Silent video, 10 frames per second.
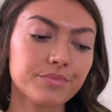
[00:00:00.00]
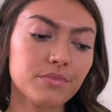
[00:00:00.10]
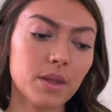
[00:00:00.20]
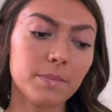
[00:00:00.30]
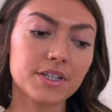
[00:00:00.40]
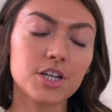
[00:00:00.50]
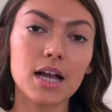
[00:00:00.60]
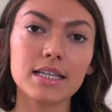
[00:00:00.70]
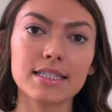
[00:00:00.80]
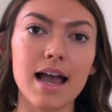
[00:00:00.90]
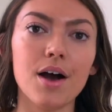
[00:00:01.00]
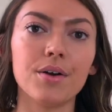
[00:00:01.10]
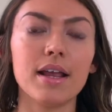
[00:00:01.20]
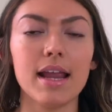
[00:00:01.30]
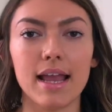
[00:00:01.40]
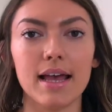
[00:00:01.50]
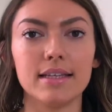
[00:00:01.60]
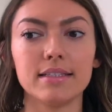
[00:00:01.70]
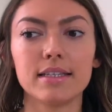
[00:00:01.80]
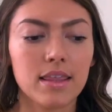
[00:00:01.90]
But jot it down,
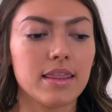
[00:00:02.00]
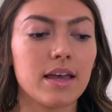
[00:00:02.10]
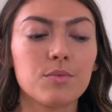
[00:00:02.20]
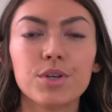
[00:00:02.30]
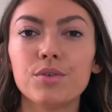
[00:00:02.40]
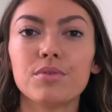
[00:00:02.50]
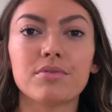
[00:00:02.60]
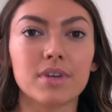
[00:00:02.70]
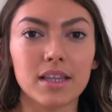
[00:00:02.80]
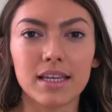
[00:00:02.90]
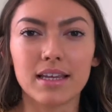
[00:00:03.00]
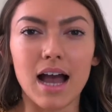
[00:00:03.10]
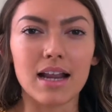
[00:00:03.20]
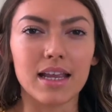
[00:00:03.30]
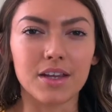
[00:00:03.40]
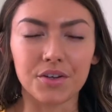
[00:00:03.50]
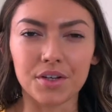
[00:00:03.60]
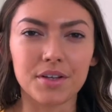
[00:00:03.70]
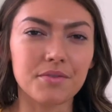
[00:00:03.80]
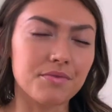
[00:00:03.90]
and then when you've really got a
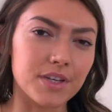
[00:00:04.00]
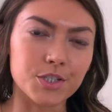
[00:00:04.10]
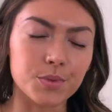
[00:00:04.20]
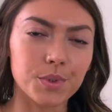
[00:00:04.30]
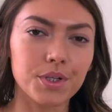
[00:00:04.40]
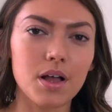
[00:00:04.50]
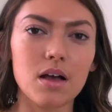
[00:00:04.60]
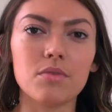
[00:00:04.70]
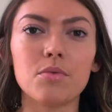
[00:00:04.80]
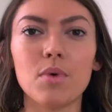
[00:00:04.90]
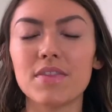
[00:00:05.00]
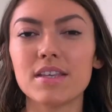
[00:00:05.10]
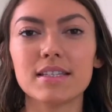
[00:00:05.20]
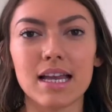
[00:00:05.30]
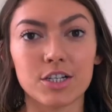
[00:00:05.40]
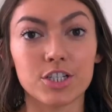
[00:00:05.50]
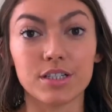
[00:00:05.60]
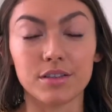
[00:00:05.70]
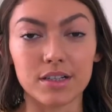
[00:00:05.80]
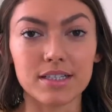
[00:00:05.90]
good visual of what this energy
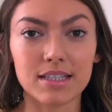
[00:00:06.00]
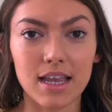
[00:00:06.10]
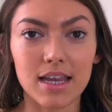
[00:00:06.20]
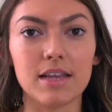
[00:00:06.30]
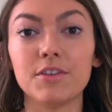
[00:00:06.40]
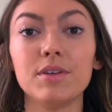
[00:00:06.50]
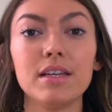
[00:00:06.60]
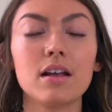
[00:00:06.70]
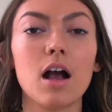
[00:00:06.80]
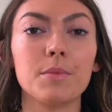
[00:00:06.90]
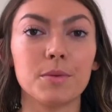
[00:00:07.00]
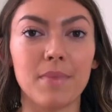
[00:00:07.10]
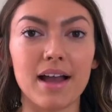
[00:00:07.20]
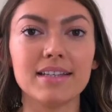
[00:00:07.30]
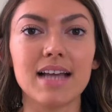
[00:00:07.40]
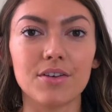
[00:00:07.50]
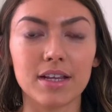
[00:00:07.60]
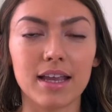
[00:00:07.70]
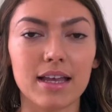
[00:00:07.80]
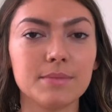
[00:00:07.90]
looks like, if you need to calm your mind down
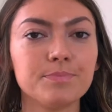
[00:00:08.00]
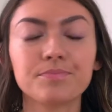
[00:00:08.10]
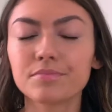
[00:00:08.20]
again,